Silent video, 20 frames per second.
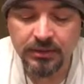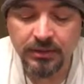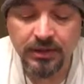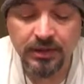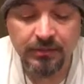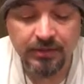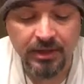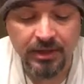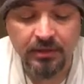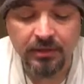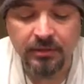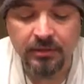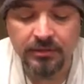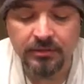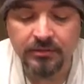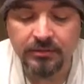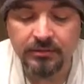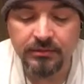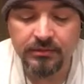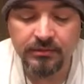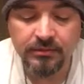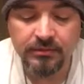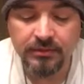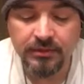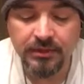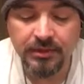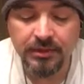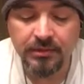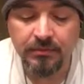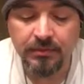You're going to be hurt.
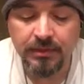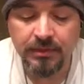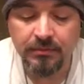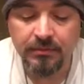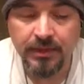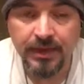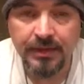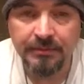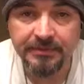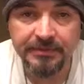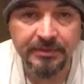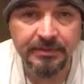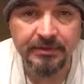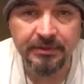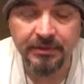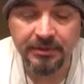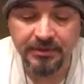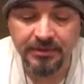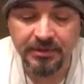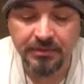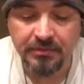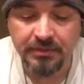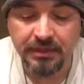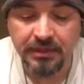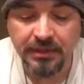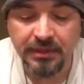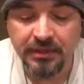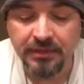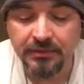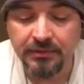You could be raped. You could
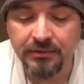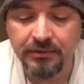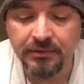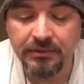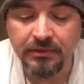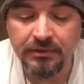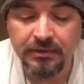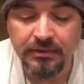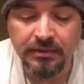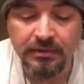be killed.